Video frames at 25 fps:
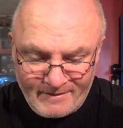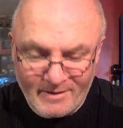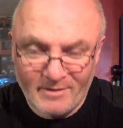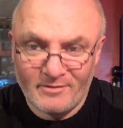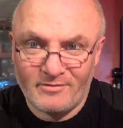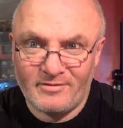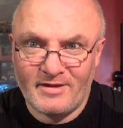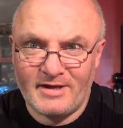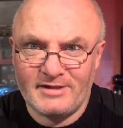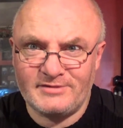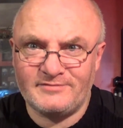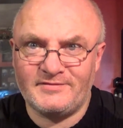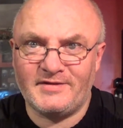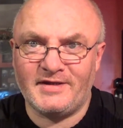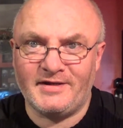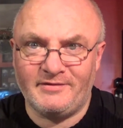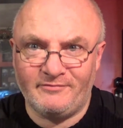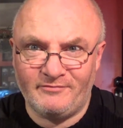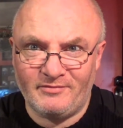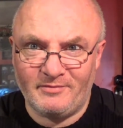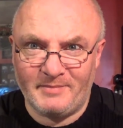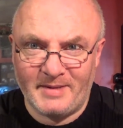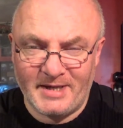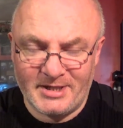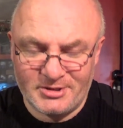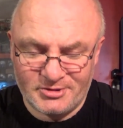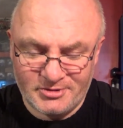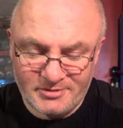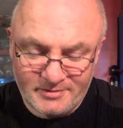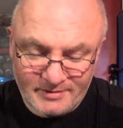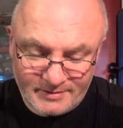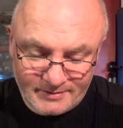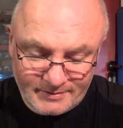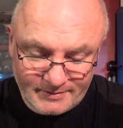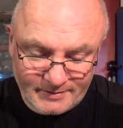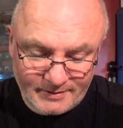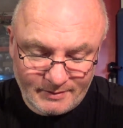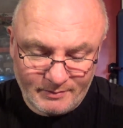Thanks for that information.
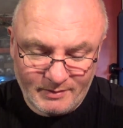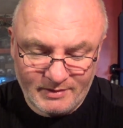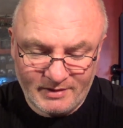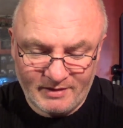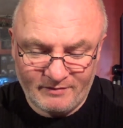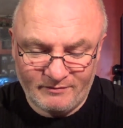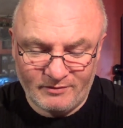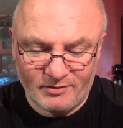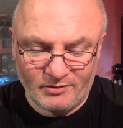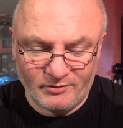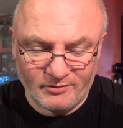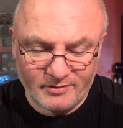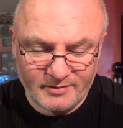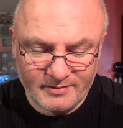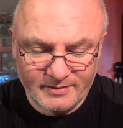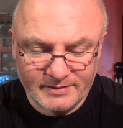I will have a look.